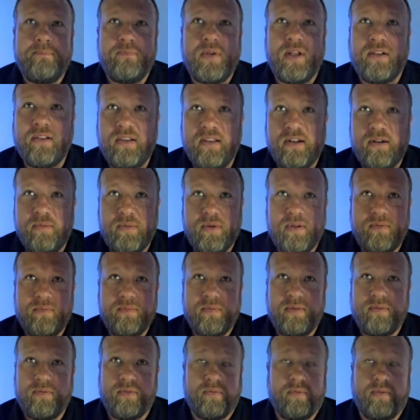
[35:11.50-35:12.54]
a little
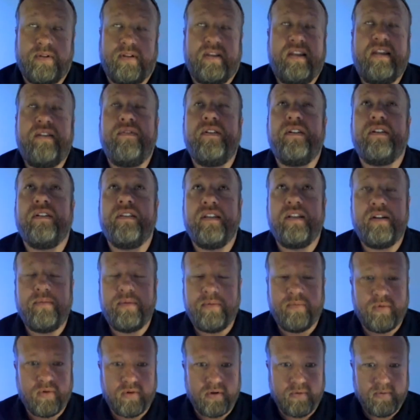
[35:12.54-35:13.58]
bit, even a little
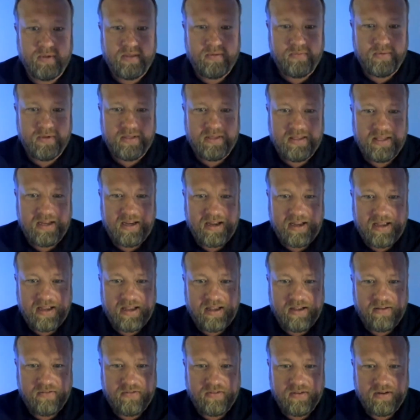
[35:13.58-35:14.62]
bit more with what they
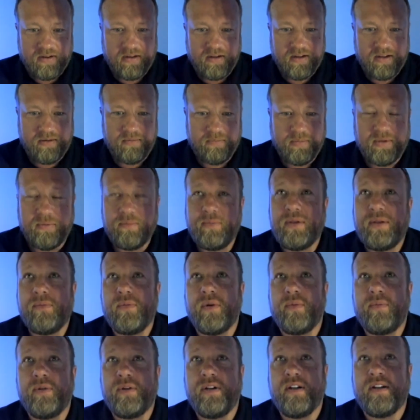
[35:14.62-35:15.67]
have, and and be
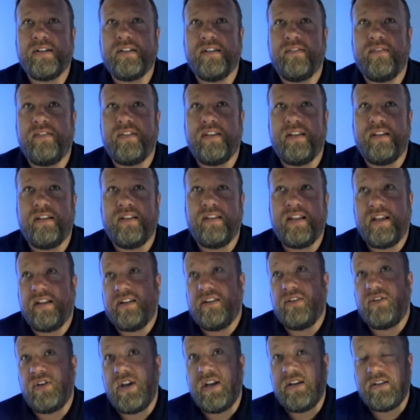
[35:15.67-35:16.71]
more productive, then that
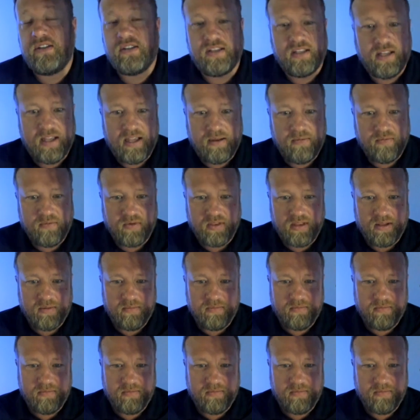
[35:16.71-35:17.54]
could change the game for them,